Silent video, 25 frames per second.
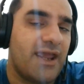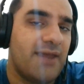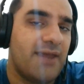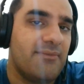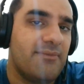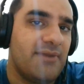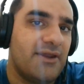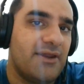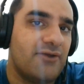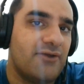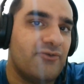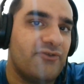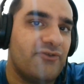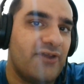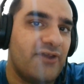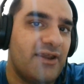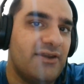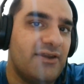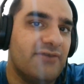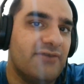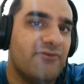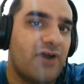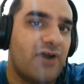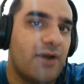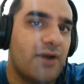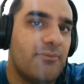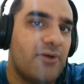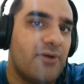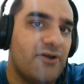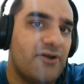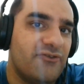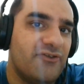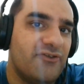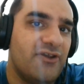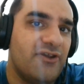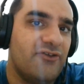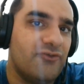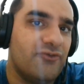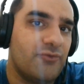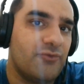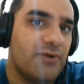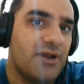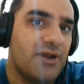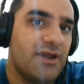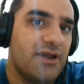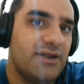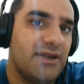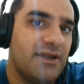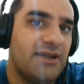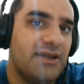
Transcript: m equals E divided by c squared